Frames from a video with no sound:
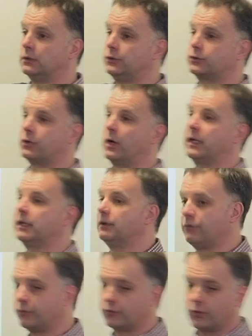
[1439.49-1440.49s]
trying
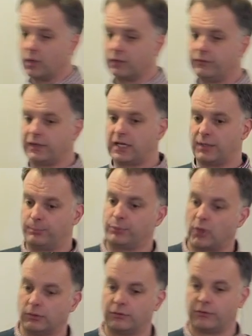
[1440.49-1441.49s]
to get a
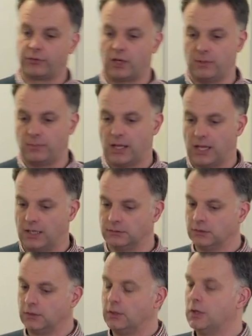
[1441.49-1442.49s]
prototype there,
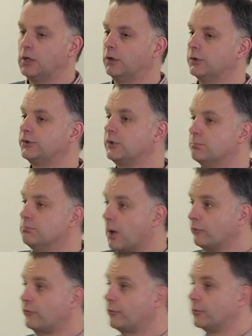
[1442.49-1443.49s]
or a
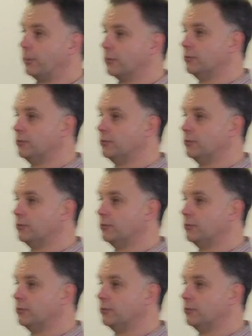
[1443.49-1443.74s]
demonstrable